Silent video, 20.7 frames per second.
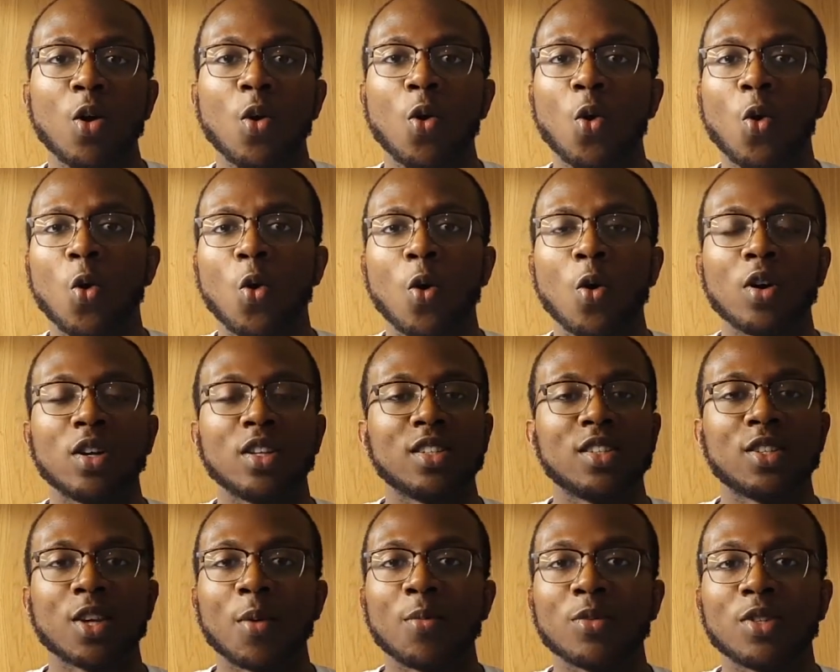or
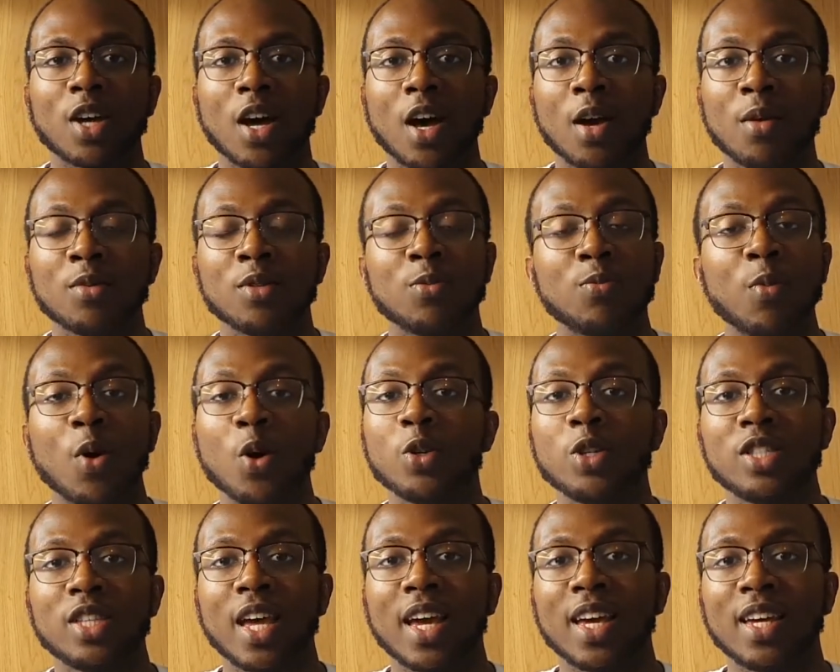sometimes,
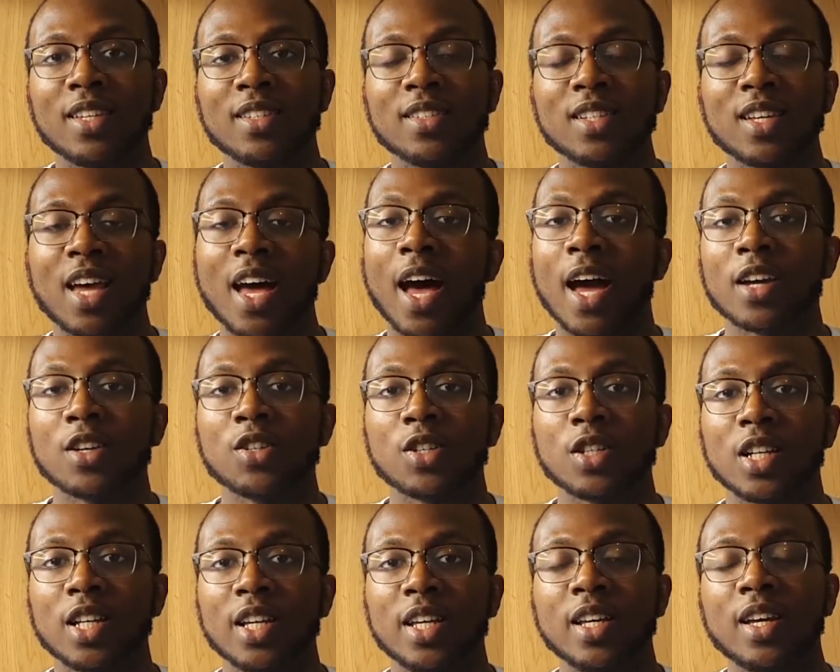most days
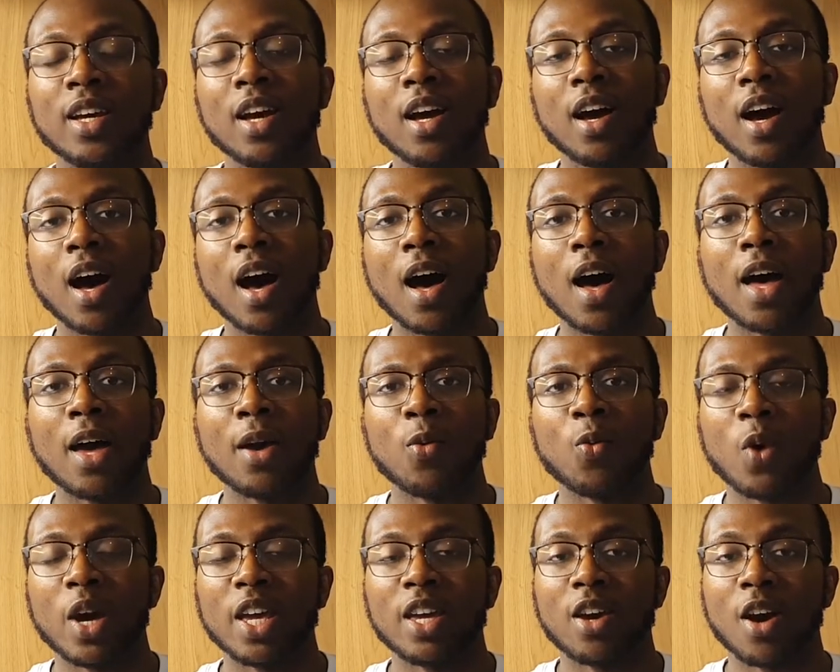actually, I
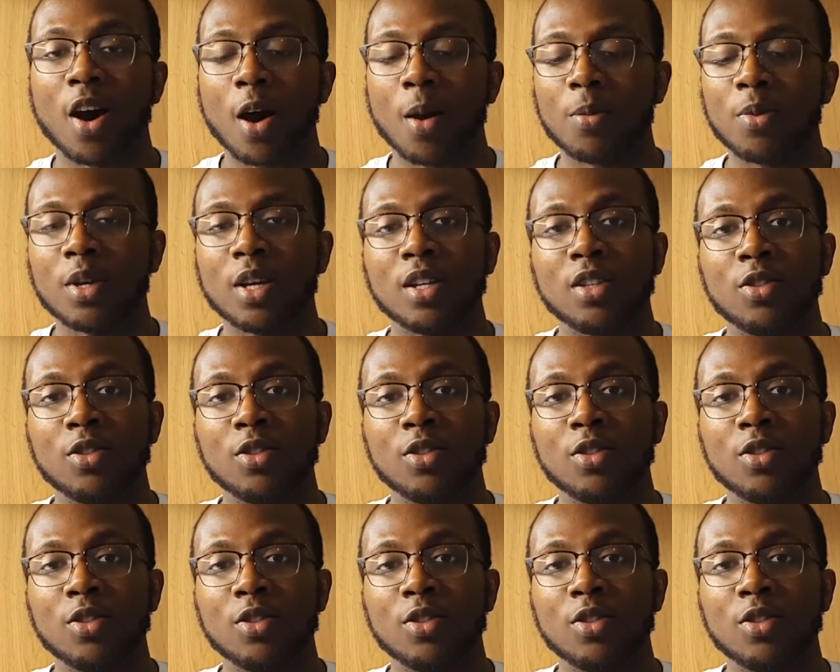wake up,